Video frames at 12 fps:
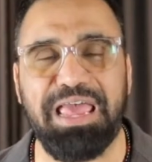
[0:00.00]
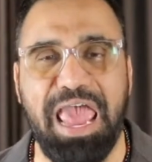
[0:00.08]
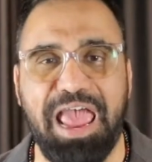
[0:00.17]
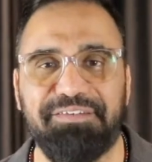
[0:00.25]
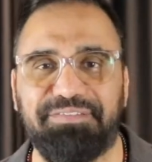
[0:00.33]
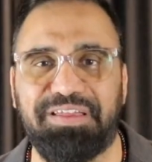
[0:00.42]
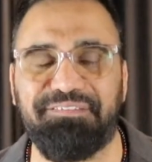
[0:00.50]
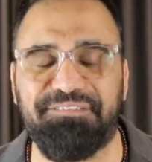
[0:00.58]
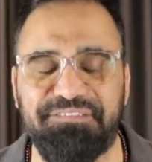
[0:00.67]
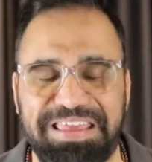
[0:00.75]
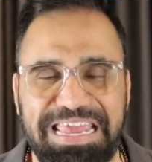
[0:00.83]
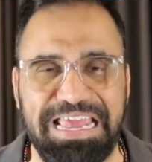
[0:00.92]
have that
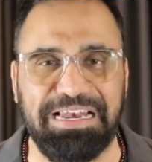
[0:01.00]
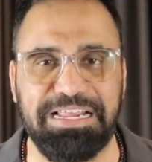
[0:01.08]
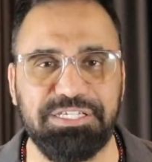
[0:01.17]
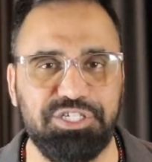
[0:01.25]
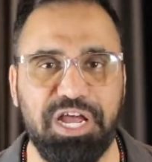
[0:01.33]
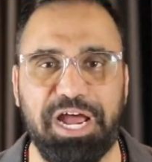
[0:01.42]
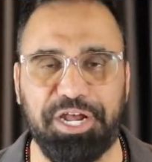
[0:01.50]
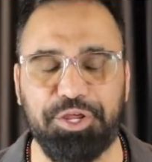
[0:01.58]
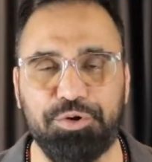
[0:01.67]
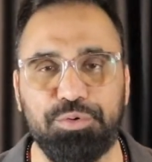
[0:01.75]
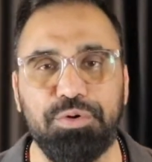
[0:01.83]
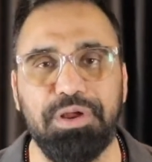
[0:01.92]
feel inside
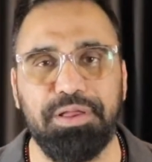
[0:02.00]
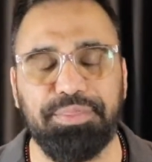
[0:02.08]
you